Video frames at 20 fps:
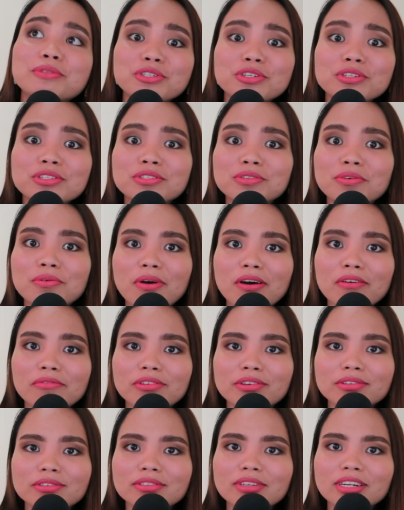was just so
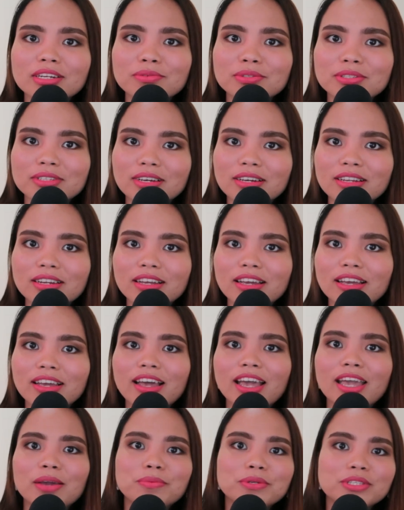obvious that I
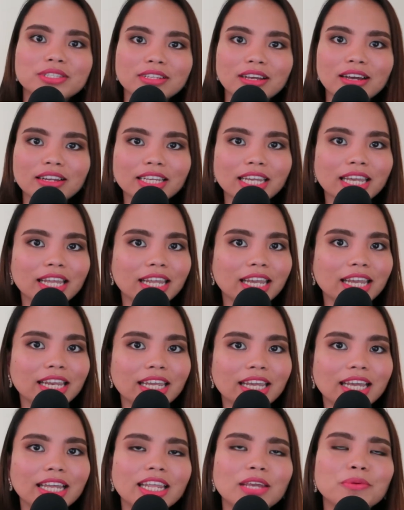was not
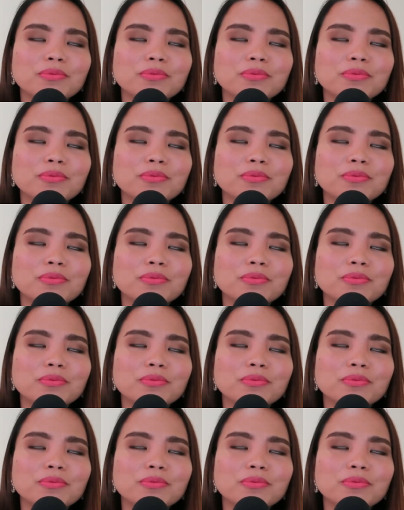Canadian.